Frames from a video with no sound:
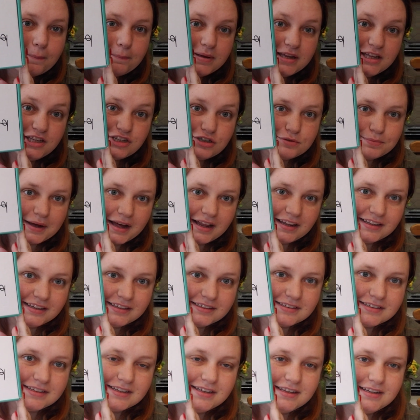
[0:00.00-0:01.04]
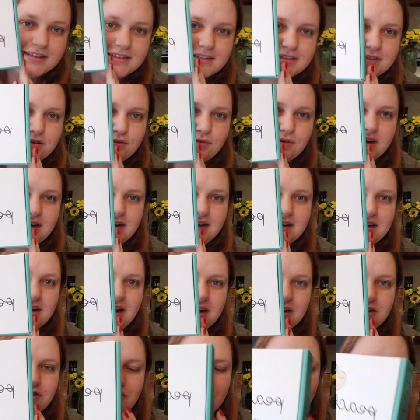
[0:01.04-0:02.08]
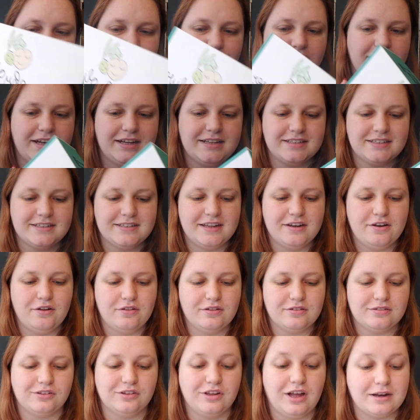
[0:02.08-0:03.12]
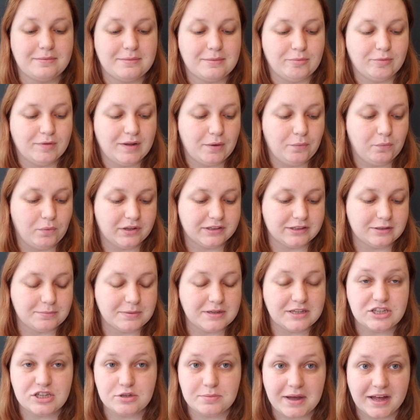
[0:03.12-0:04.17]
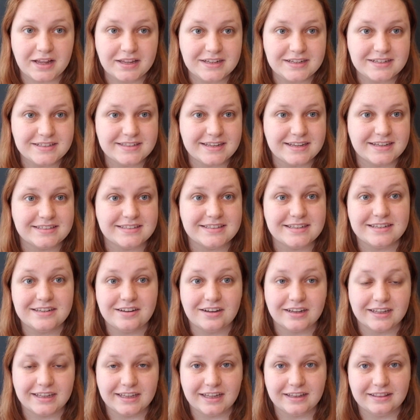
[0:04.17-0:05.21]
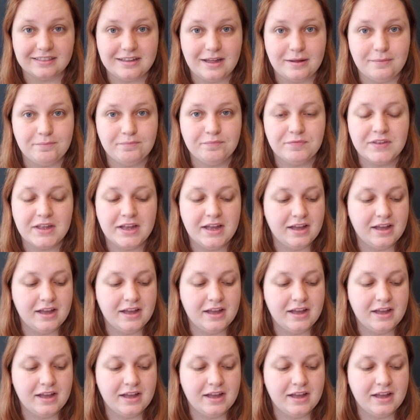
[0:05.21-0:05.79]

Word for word: Peachy palette. So I wanted to kind of show you guys because I know there's a lot of people that want the peachy palettes and did not get them.